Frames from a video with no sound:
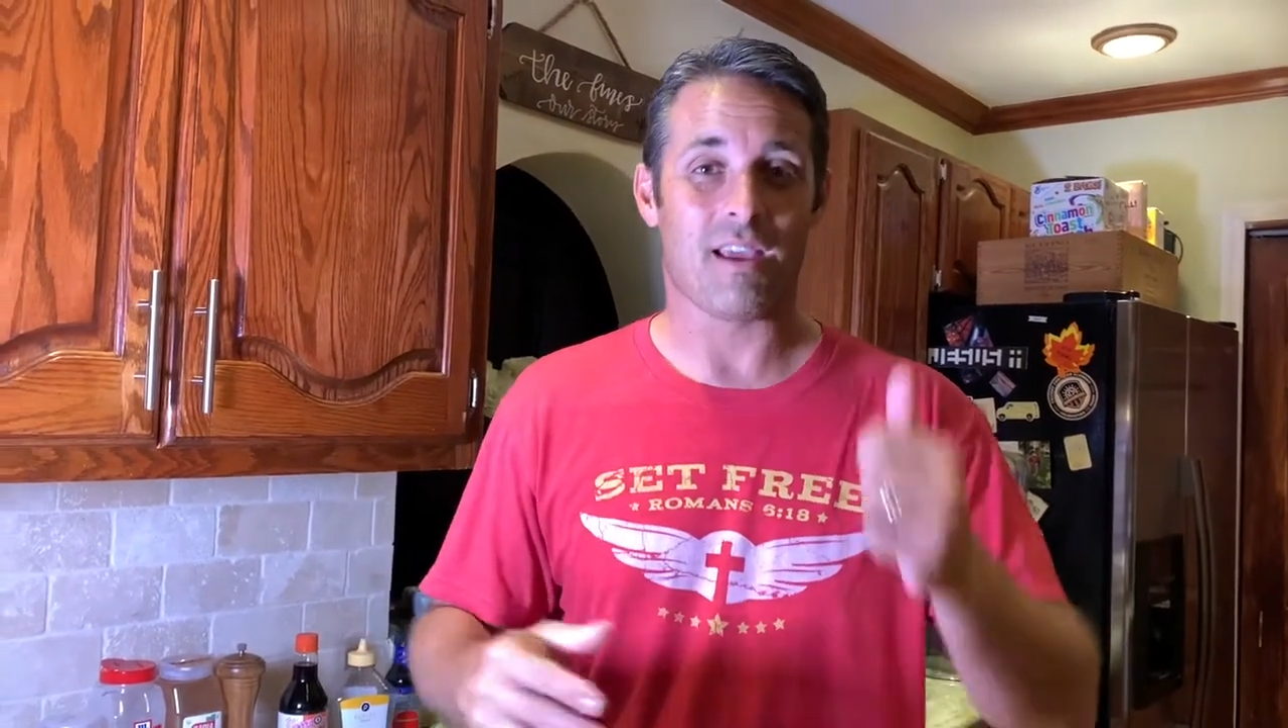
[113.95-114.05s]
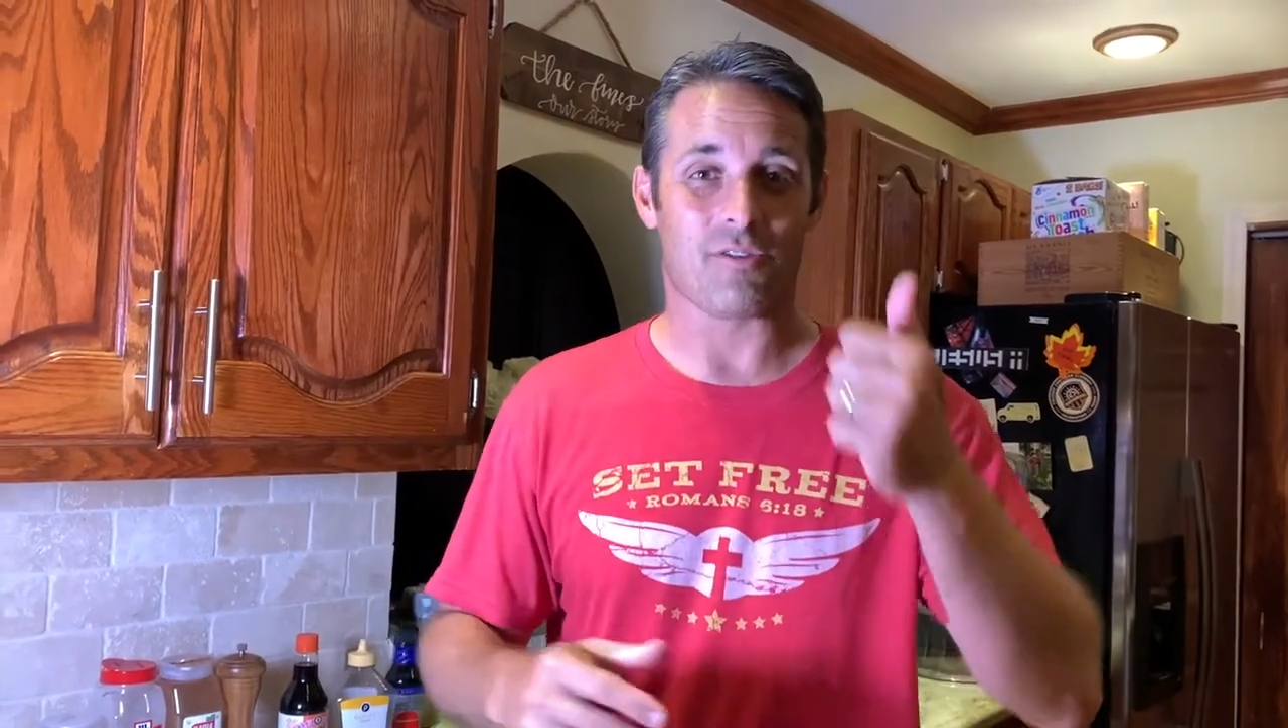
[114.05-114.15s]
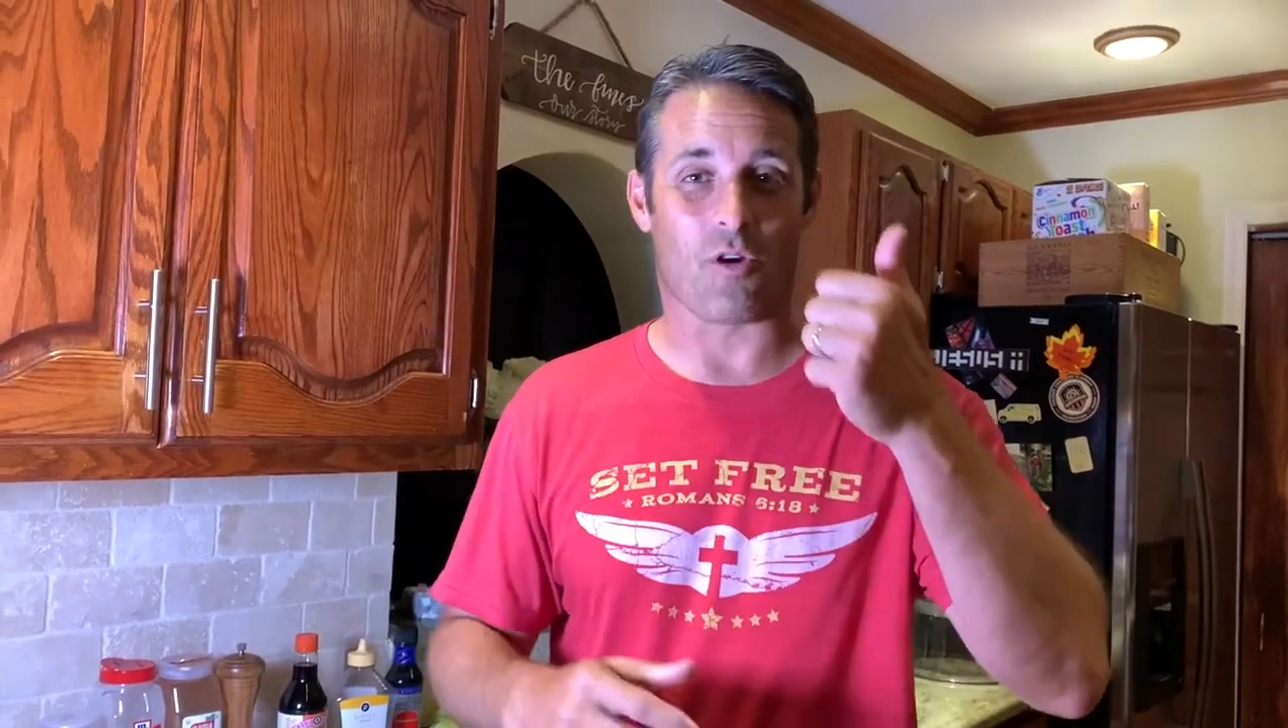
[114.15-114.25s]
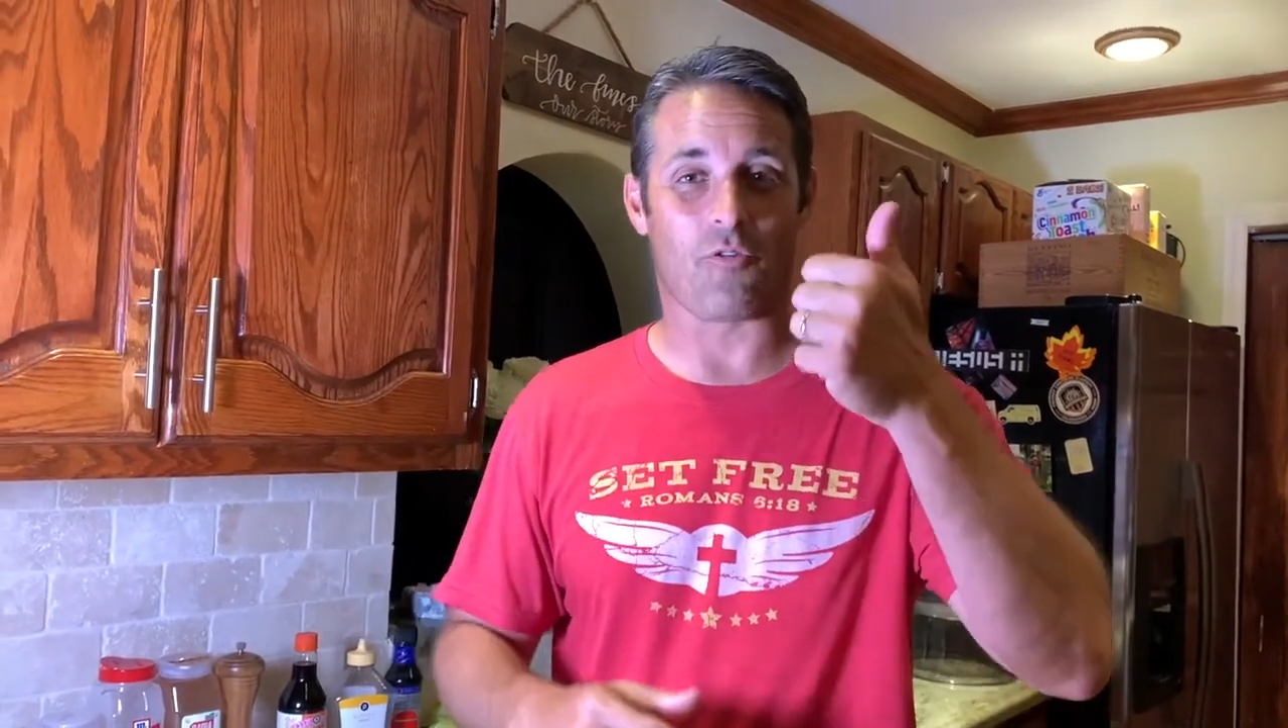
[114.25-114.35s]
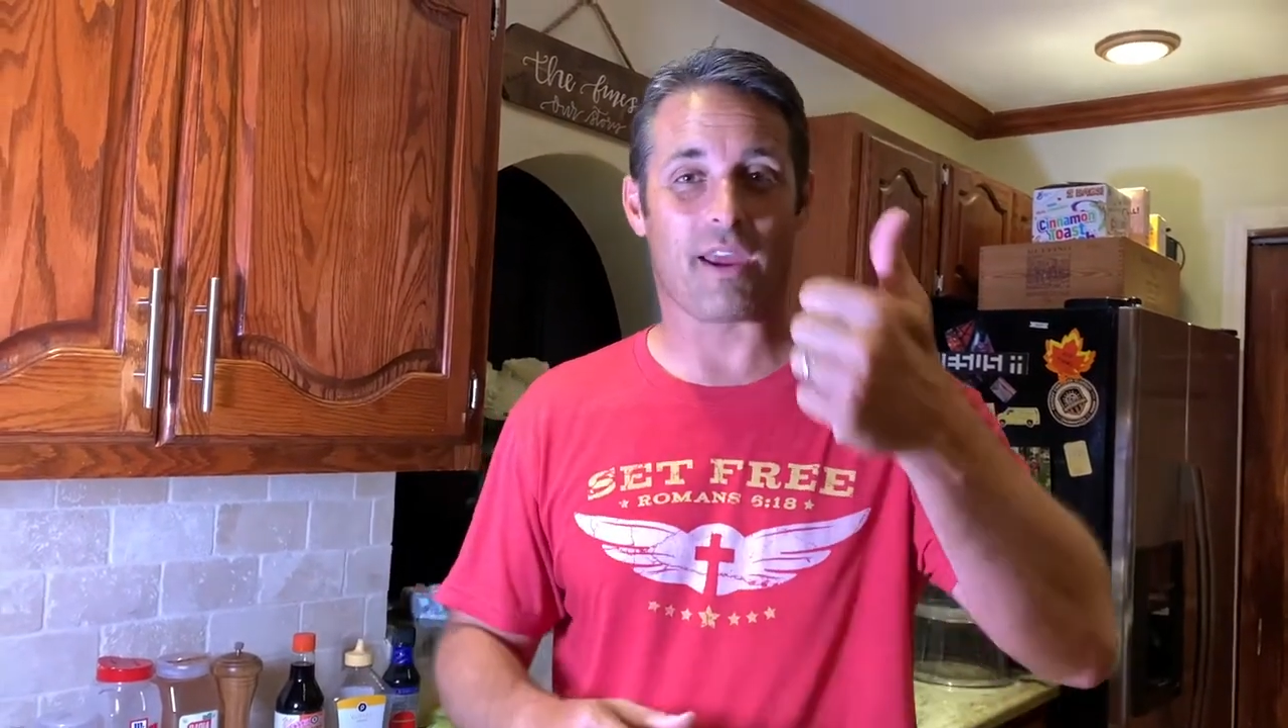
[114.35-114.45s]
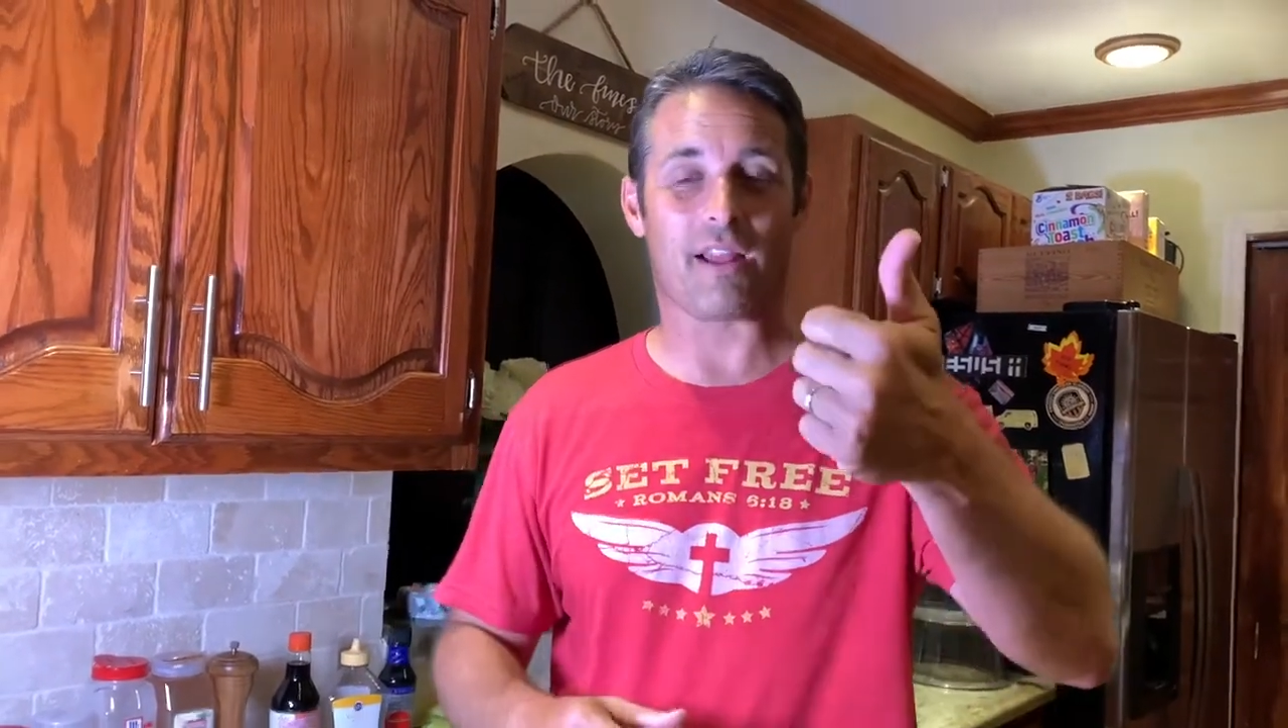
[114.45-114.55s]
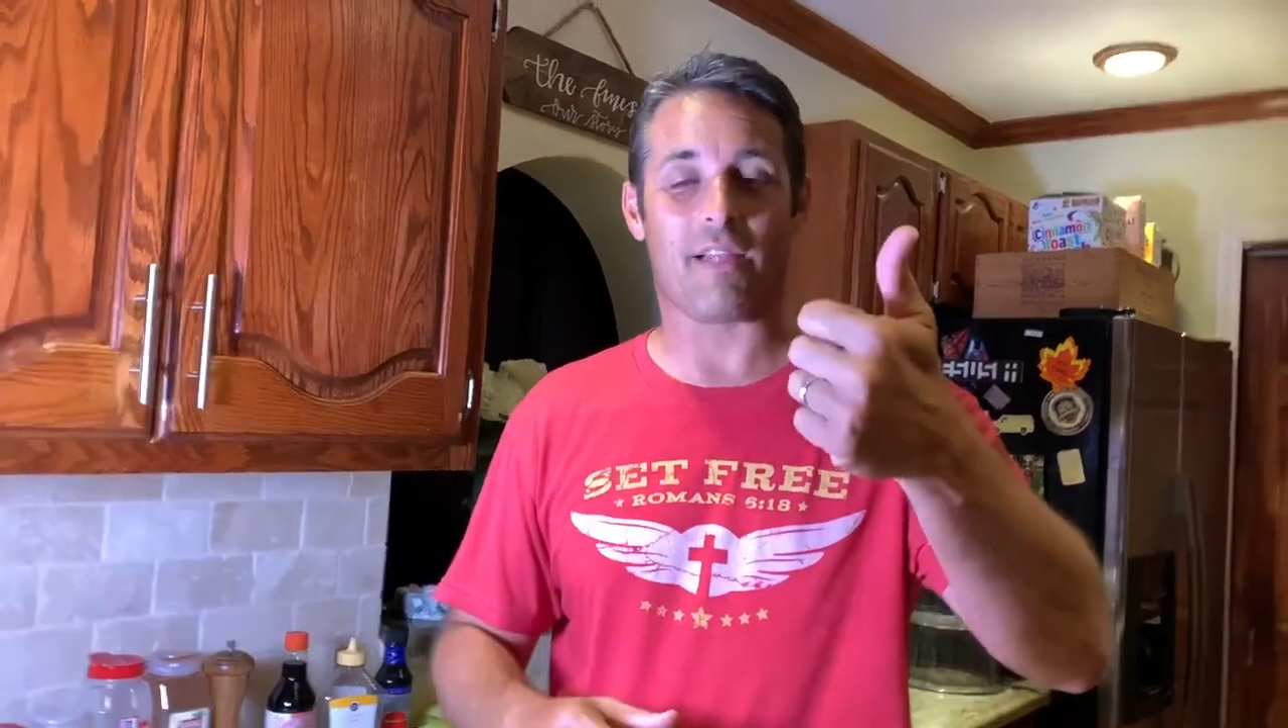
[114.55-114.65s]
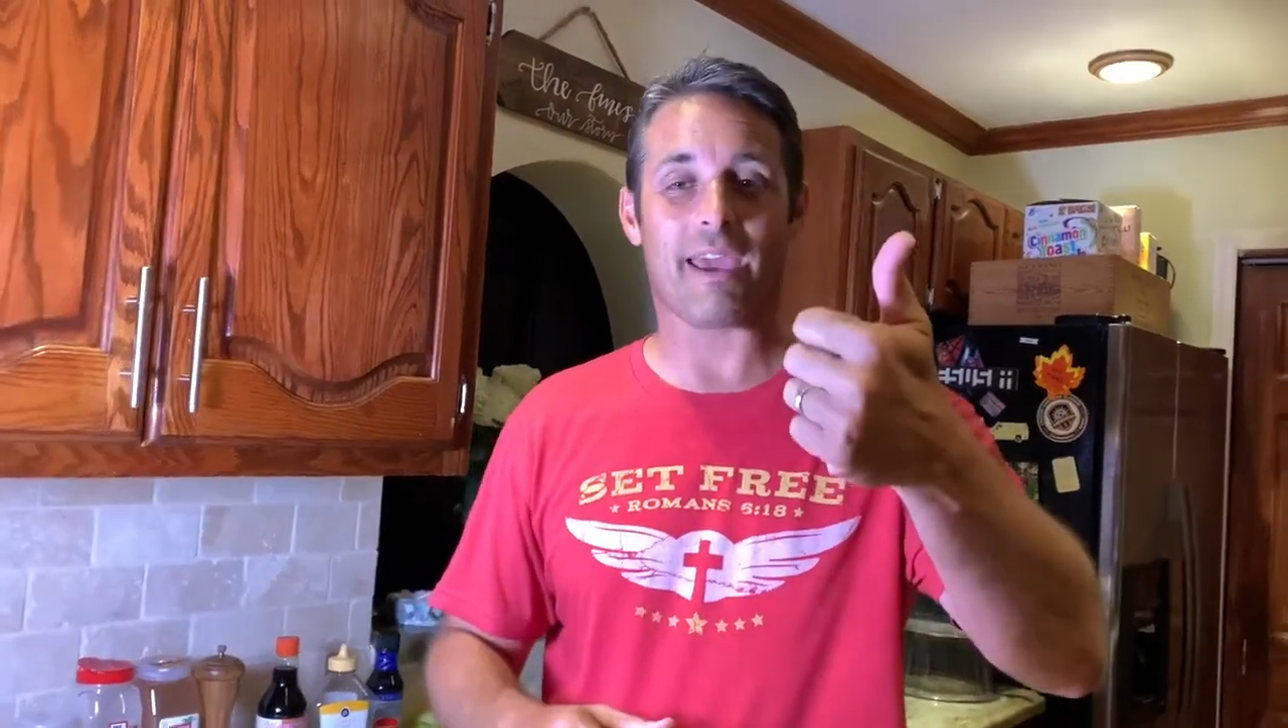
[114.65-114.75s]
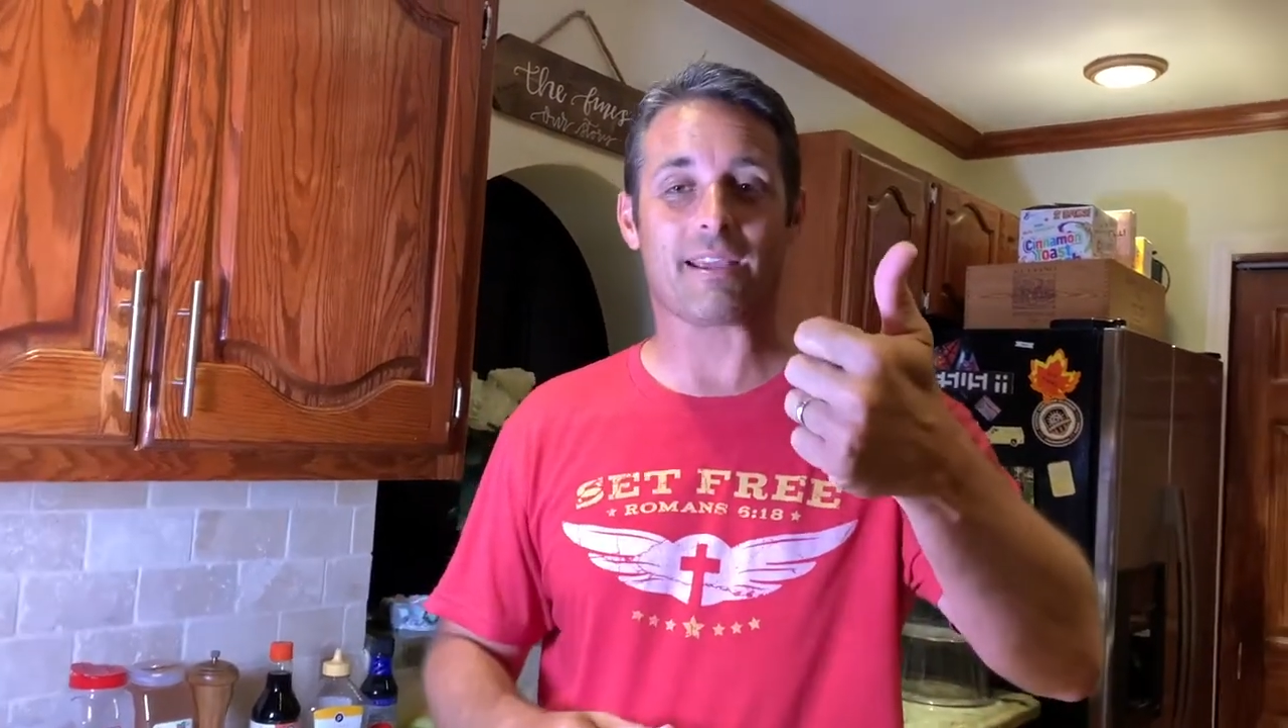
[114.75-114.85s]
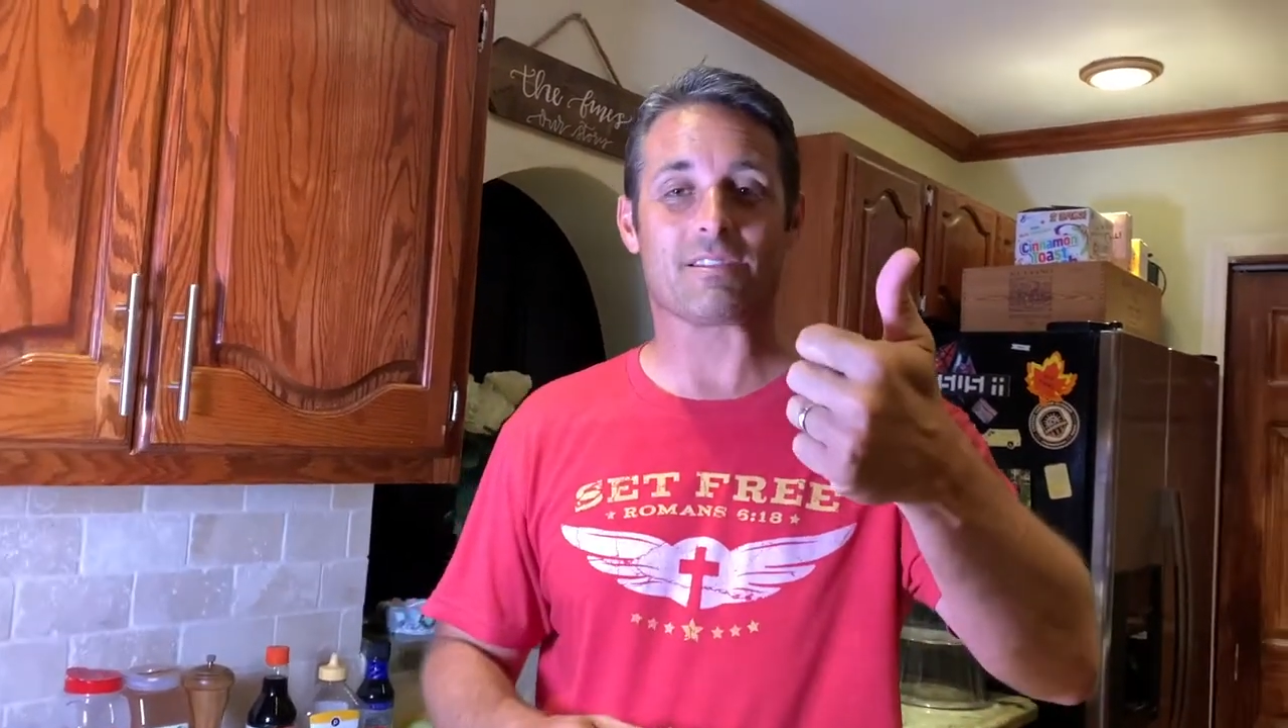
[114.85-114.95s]
Don't forget to
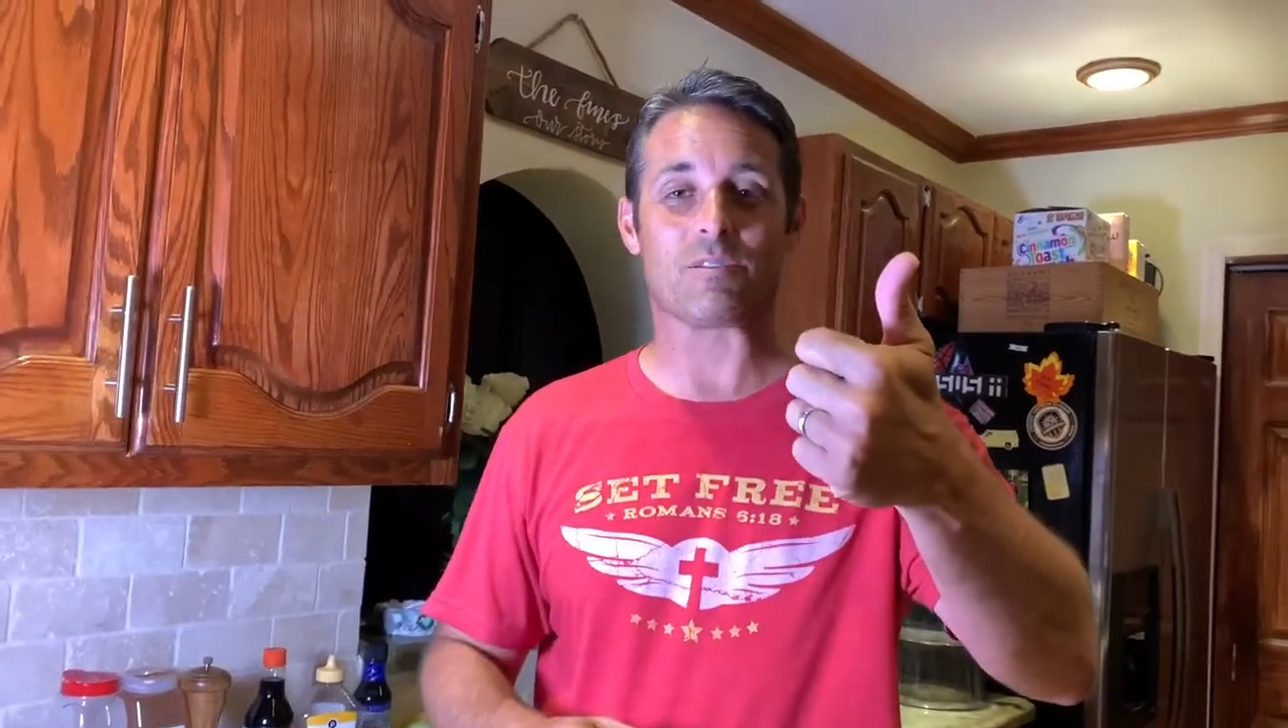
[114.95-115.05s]
like and